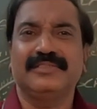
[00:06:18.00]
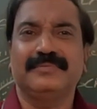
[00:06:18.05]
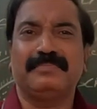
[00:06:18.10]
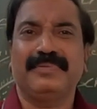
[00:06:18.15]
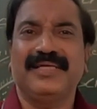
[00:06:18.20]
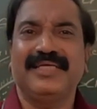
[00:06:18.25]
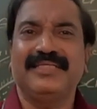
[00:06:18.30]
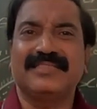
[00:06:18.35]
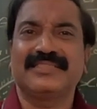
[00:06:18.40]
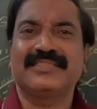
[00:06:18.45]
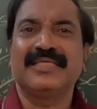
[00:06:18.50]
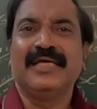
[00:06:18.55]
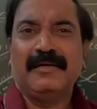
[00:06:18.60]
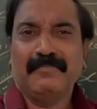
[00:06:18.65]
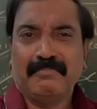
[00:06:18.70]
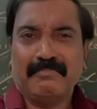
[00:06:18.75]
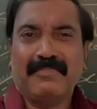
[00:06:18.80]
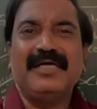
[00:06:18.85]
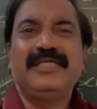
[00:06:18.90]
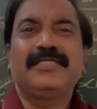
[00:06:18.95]
pains,
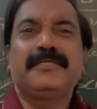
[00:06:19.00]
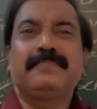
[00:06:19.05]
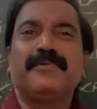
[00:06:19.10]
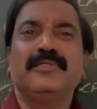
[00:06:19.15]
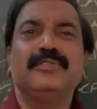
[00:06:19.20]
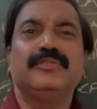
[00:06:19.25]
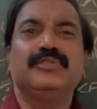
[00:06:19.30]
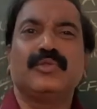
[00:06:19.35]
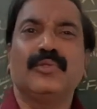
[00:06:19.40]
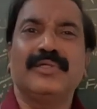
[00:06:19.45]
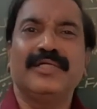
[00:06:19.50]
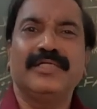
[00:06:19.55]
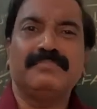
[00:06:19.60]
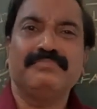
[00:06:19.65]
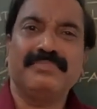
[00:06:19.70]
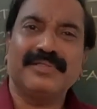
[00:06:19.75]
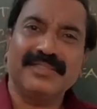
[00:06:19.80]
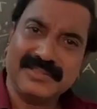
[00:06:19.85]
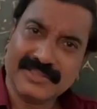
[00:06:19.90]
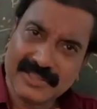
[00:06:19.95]
multiple
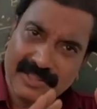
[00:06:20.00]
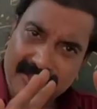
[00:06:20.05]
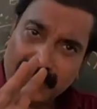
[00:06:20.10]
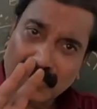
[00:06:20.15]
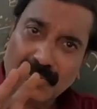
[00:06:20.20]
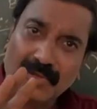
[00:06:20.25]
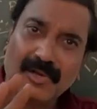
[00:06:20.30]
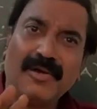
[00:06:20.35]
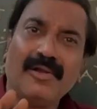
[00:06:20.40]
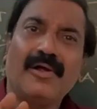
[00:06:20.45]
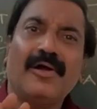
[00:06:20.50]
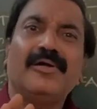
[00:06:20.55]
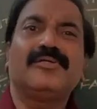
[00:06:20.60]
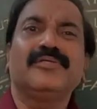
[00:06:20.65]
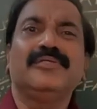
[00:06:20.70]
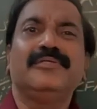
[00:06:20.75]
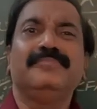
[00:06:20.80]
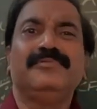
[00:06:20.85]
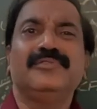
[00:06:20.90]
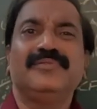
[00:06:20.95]
joint pains, these are all
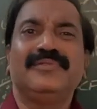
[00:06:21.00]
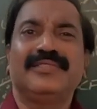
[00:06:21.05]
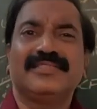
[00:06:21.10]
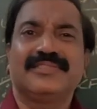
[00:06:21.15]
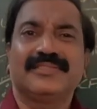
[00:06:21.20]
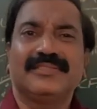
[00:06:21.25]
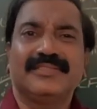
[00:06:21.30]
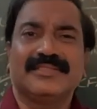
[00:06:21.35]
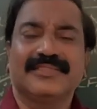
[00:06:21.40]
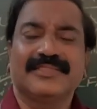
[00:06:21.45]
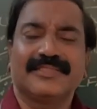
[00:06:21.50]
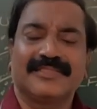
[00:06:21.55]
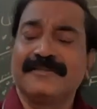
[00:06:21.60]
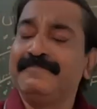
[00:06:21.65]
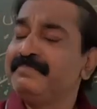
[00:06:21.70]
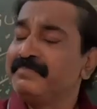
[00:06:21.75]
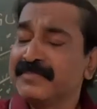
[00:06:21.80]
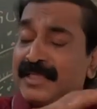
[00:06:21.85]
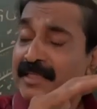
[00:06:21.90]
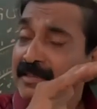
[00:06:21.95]
autoimmune diseases.
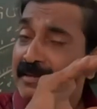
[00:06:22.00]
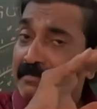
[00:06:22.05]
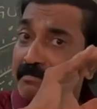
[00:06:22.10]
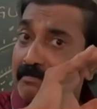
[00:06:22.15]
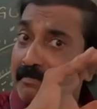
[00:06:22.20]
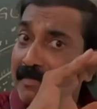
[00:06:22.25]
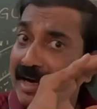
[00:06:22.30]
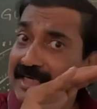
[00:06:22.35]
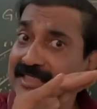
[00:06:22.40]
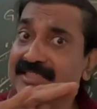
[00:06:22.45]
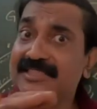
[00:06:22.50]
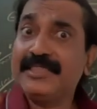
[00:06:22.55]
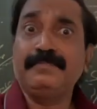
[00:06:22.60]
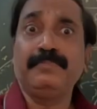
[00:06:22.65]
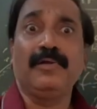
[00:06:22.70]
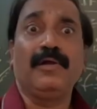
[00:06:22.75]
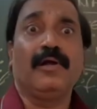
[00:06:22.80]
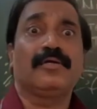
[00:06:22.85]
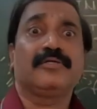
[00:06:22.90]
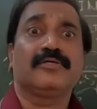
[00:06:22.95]

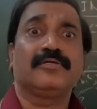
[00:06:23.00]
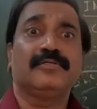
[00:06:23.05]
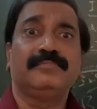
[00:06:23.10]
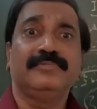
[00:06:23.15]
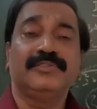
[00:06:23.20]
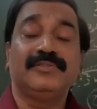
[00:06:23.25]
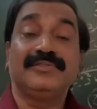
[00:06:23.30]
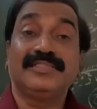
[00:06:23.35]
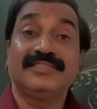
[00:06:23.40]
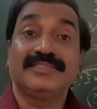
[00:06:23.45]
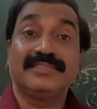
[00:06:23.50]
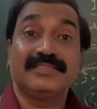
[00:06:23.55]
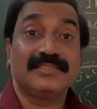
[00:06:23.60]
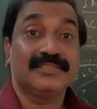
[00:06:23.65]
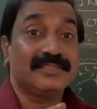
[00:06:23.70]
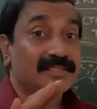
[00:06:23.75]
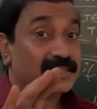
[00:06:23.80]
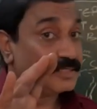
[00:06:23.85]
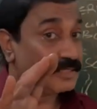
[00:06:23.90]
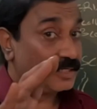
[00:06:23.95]
Multiple autoimmune
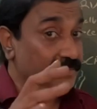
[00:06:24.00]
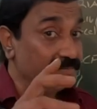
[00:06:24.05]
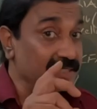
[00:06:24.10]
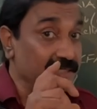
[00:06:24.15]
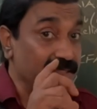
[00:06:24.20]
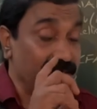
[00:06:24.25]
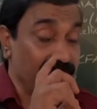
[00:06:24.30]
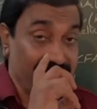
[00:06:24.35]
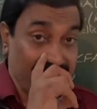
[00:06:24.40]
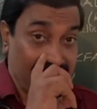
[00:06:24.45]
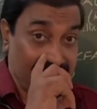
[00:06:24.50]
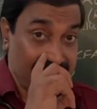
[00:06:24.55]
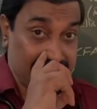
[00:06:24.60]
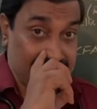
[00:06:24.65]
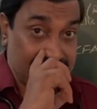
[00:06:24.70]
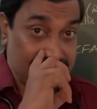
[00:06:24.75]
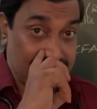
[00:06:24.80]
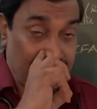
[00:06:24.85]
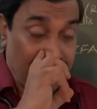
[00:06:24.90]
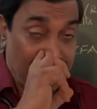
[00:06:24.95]
diseases are coming
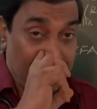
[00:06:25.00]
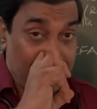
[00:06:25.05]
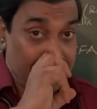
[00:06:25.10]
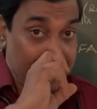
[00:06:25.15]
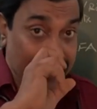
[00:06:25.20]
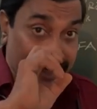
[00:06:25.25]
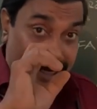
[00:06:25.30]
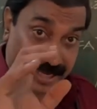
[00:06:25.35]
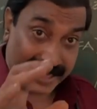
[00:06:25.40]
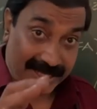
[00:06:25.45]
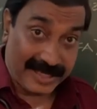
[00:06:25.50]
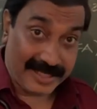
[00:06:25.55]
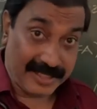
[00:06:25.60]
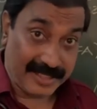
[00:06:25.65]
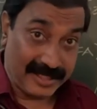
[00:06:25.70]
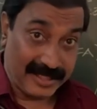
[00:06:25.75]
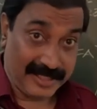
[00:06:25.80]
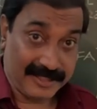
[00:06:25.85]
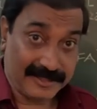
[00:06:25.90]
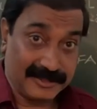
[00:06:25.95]
nowadays in young
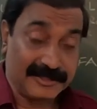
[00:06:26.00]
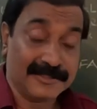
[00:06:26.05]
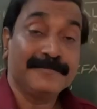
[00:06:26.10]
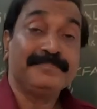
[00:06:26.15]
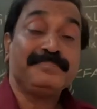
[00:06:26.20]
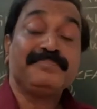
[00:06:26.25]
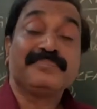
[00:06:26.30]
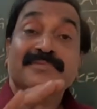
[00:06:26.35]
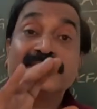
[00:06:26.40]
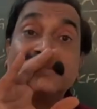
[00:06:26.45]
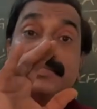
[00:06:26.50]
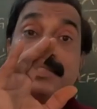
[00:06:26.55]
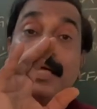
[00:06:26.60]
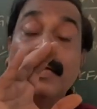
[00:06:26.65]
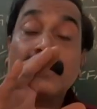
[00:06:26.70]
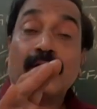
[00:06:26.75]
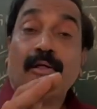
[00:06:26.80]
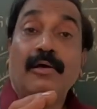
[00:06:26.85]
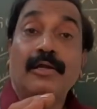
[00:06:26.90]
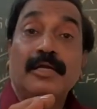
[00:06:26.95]
age. They
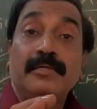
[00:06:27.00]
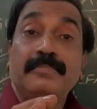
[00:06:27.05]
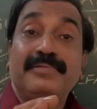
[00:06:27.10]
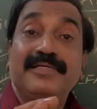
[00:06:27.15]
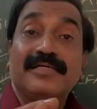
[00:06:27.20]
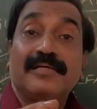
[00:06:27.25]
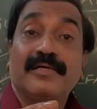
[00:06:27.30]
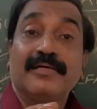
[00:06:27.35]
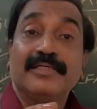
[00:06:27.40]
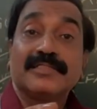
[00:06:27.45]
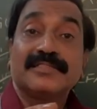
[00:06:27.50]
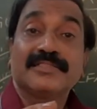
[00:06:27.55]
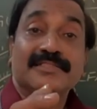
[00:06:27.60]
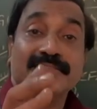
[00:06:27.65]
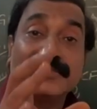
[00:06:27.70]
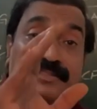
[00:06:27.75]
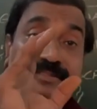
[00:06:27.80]
are all because